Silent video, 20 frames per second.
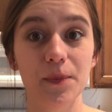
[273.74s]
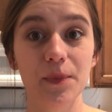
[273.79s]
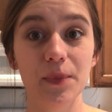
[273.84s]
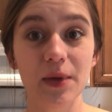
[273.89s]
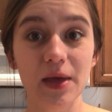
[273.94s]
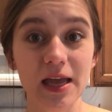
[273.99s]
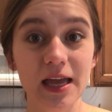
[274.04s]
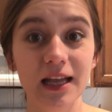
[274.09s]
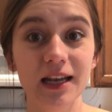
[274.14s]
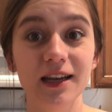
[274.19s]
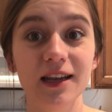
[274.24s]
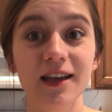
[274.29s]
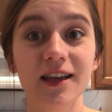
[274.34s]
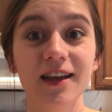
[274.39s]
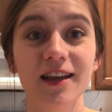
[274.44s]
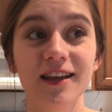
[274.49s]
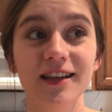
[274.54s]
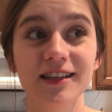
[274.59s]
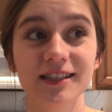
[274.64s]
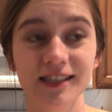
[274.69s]
been
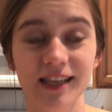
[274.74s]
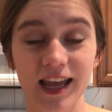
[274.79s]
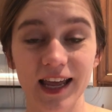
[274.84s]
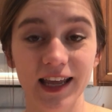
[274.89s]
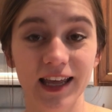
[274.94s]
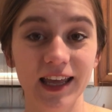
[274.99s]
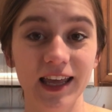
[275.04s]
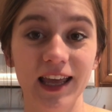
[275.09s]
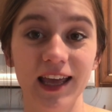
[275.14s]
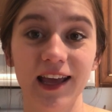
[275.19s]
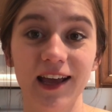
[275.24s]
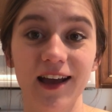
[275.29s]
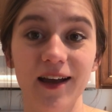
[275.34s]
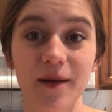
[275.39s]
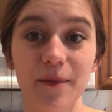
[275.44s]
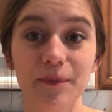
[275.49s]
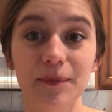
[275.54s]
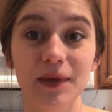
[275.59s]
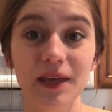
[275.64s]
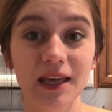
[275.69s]
taking
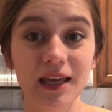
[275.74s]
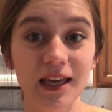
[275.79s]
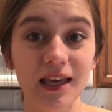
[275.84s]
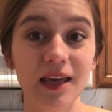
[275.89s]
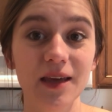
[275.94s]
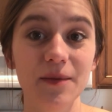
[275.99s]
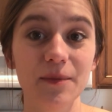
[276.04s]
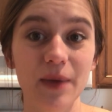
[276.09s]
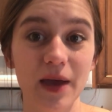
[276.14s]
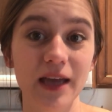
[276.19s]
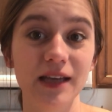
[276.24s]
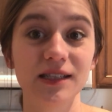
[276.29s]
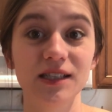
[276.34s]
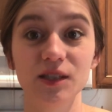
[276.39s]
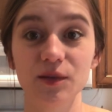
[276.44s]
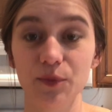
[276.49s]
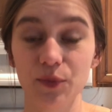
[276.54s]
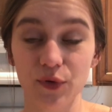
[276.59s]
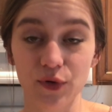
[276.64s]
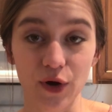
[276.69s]

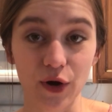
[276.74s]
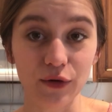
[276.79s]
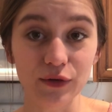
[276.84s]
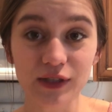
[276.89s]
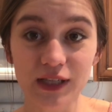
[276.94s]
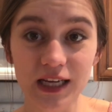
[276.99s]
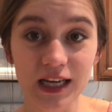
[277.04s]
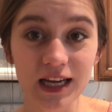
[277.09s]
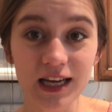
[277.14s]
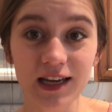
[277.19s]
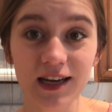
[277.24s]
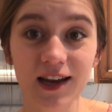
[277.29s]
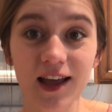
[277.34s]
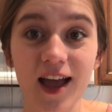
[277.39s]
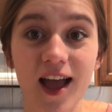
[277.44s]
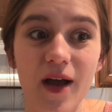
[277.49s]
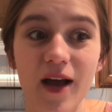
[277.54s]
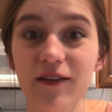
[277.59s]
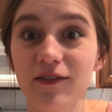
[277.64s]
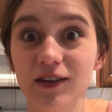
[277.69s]
pea-based protein
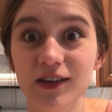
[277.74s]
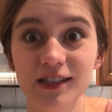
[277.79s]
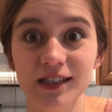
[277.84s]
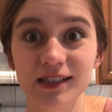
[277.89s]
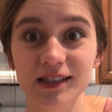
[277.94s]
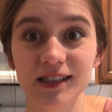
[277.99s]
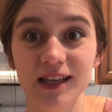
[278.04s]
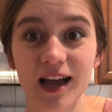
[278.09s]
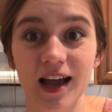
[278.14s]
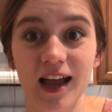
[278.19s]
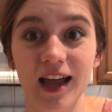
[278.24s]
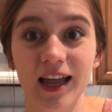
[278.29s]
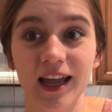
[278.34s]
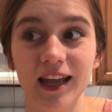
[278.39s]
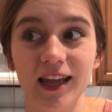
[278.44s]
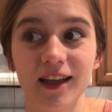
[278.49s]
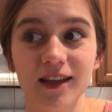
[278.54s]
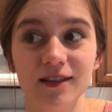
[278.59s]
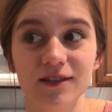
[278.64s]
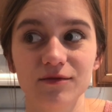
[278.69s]
ever since
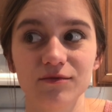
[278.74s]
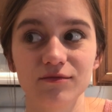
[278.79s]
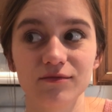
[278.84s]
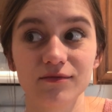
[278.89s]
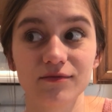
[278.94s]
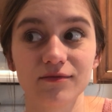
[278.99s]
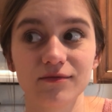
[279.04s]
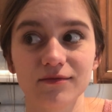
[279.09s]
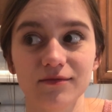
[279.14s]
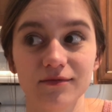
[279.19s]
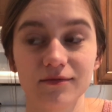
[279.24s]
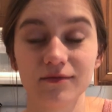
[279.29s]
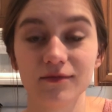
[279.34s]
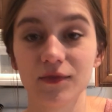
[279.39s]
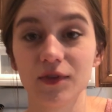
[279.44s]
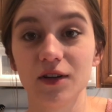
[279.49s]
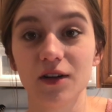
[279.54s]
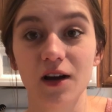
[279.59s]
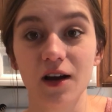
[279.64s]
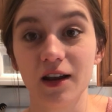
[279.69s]
I
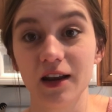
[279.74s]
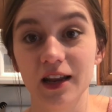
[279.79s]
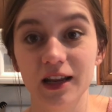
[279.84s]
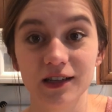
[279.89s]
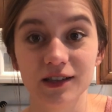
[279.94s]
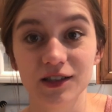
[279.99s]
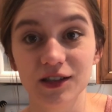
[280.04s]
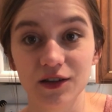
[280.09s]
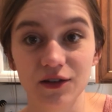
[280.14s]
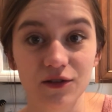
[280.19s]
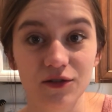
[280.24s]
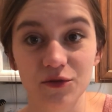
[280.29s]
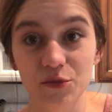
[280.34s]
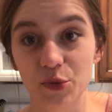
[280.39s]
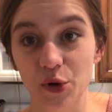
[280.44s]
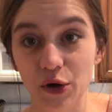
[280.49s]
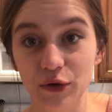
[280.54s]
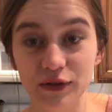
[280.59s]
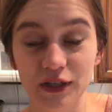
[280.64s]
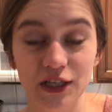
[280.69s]
got into
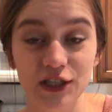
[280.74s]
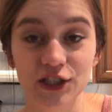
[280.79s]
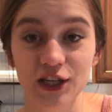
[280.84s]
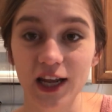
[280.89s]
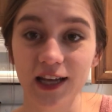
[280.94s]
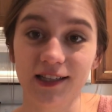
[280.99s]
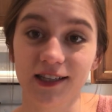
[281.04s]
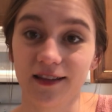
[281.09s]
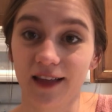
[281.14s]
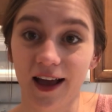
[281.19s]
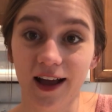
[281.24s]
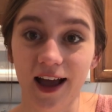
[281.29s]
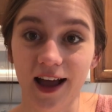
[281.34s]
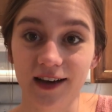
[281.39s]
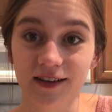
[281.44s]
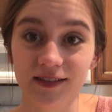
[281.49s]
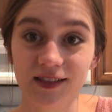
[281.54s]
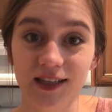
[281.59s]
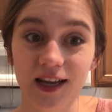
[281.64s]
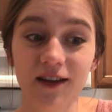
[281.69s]
protein shakes and that kind
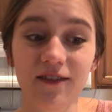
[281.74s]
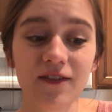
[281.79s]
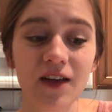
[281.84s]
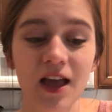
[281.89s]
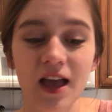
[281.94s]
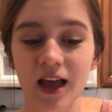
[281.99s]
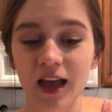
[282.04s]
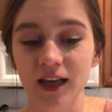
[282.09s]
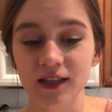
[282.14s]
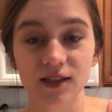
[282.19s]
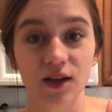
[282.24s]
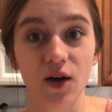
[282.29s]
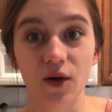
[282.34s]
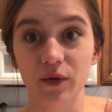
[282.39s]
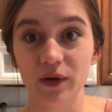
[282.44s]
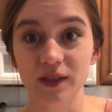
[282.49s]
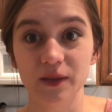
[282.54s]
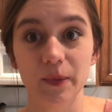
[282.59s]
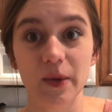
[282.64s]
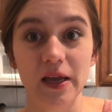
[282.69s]
of stuff. It's
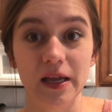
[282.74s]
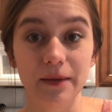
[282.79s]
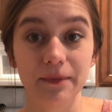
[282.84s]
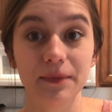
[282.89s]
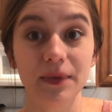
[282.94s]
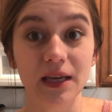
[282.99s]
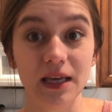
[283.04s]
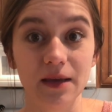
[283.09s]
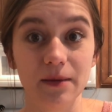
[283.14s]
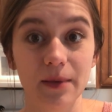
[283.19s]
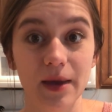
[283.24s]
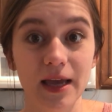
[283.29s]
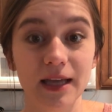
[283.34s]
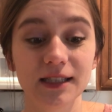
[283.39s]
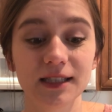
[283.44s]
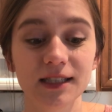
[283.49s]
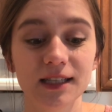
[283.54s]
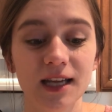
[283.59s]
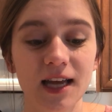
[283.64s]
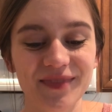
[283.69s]
always been
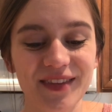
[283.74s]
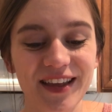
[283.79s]
pea-based.